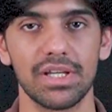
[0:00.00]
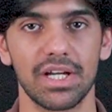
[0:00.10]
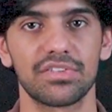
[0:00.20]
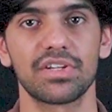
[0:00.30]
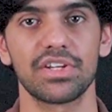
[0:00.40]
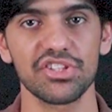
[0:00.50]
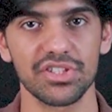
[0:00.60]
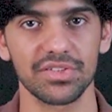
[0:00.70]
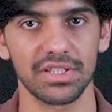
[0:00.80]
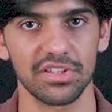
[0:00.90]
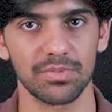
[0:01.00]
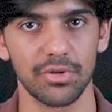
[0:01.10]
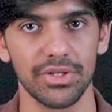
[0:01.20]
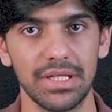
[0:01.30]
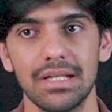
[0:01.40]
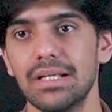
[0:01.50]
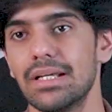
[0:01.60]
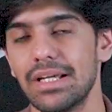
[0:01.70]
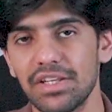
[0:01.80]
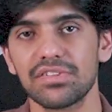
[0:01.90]
AI citations at this point
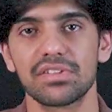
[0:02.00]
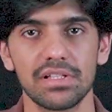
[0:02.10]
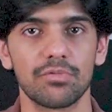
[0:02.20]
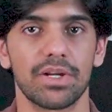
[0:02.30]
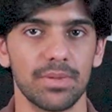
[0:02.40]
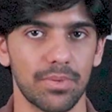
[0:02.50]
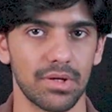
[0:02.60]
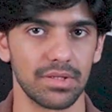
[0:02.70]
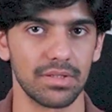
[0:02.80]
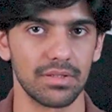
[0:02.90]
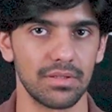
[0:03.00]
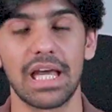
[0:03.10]
is still very important.